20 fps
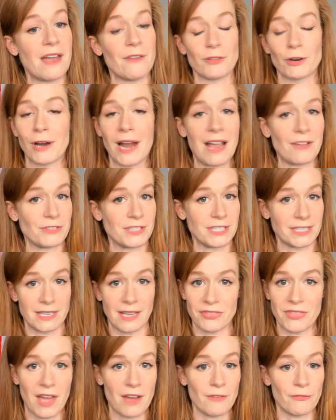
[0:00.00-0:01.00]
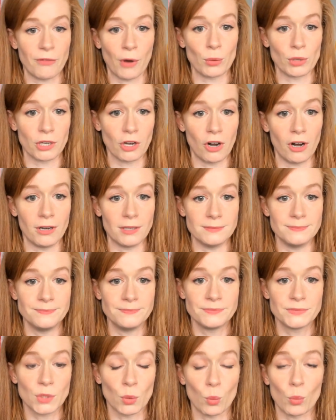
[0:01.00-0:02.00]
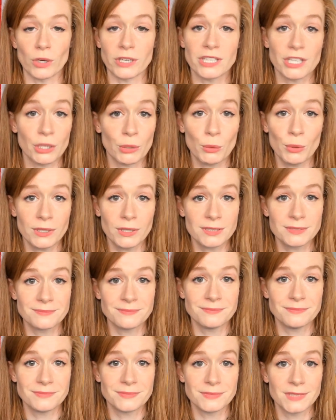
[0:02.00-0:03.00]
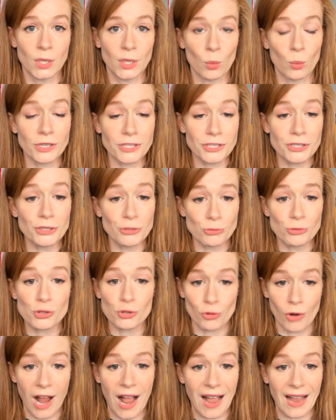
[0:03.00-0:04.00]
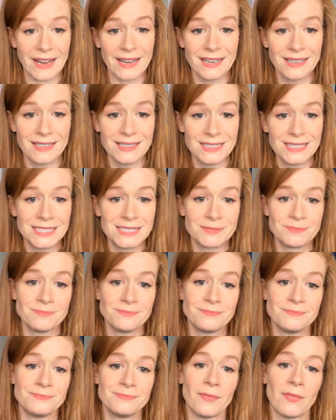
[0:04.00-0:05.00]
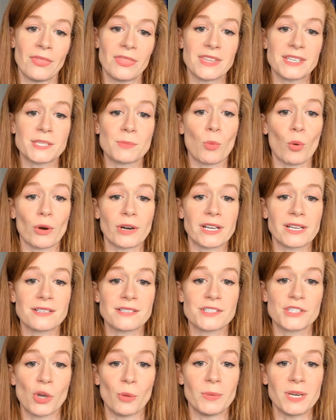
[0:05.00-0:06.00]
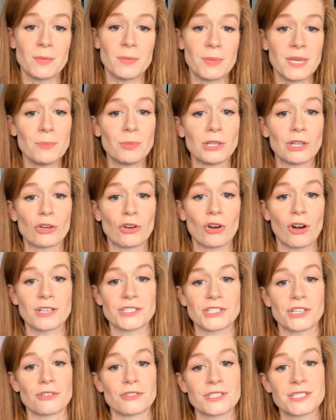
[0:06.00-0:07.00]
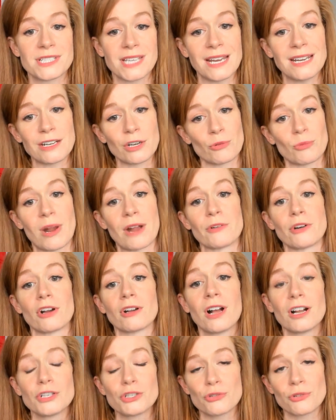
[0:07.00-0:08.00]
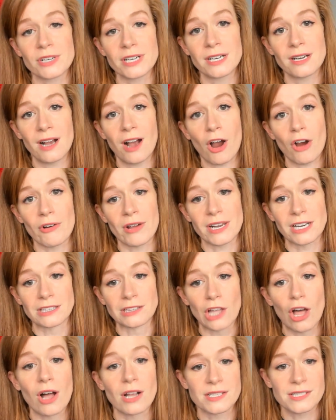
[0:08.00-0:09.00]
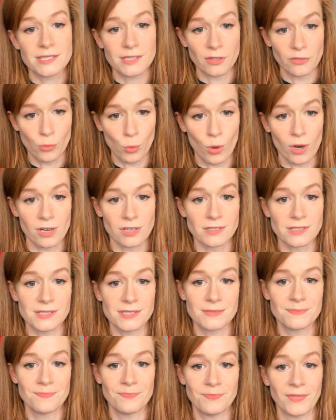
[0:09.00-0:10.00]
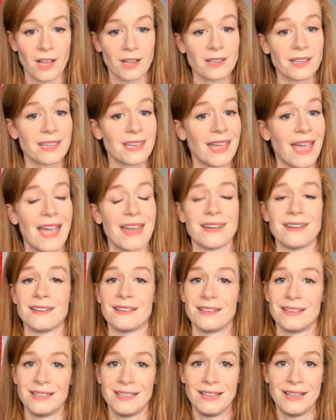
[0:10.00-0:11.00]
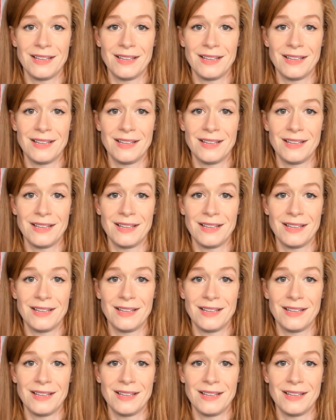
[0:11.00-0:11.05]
never have to get that phone call? Wouldn't you? Wouldn't you try? This morning, so many people across our state and around our country are at a loss of words. Again,